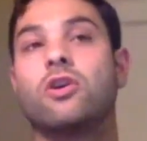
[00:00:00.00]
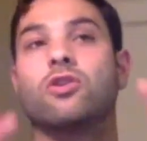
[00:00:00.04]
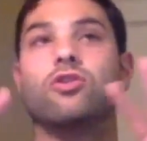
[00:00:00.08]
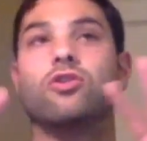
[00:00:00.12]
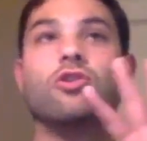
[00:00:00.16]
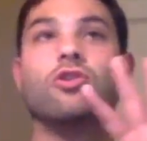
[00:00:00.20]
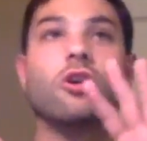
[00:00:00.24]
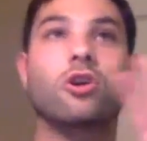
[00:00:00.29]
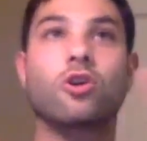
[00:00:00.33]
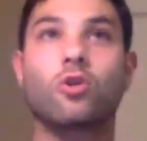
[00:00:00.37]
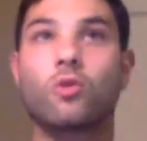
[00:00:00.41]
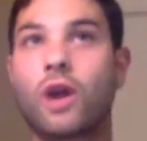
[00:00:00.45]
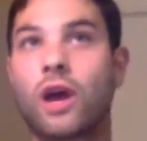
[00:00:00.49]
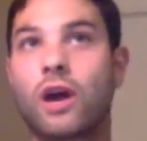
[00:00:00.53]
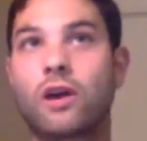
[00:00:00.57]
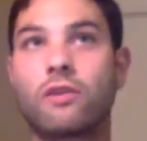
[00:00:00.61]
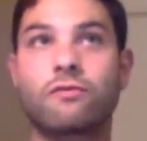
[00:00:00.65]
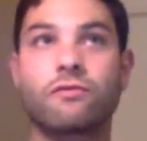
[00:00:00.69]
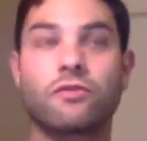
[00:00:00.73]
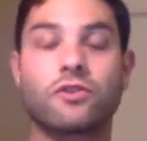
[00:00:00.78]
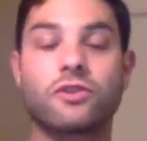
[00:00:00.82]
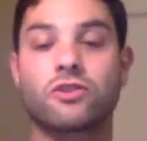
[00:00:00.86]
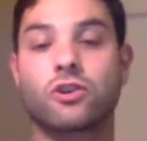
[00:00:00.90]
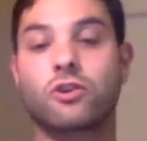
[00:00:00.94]
Look around
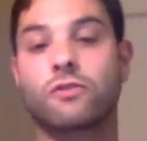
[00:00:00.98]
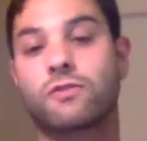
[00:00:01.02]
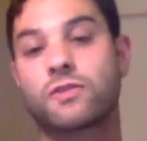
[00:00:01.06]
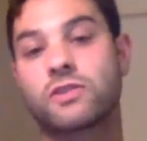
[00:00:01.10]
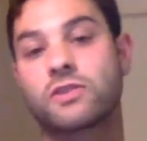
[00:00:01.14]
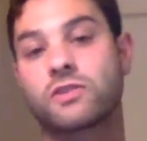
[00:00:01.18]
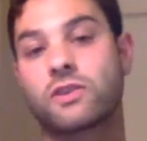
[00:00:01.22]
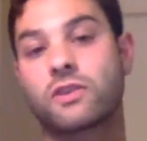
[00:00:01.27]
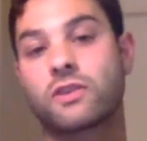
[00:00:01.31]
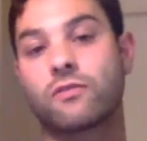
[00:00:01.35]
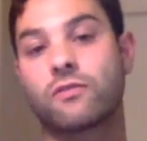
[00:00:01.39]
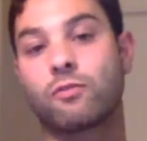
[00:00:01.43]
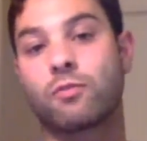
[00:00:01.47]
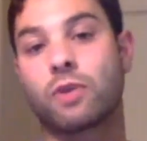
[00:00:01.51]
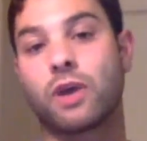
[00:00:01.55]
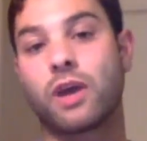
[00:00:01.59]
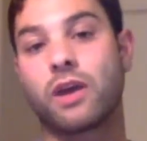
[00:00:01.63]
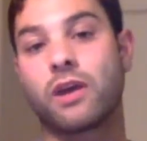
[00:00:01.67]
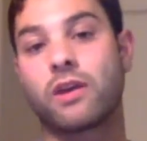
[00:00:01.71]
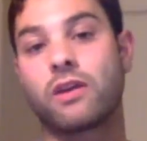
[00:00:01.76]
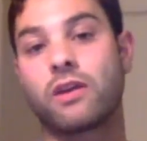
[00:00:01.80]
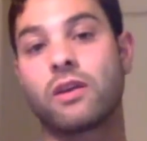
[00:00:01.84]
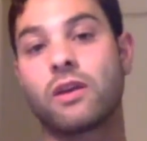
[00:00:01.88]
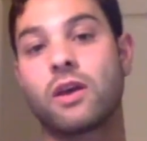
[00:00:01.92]
for surface level
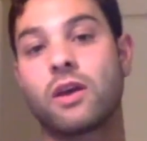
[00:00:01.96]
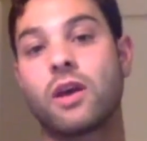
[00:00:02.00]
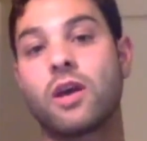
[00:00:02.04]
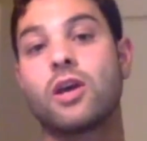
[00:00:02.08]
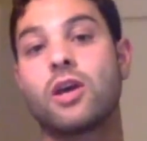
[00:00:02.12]
pain.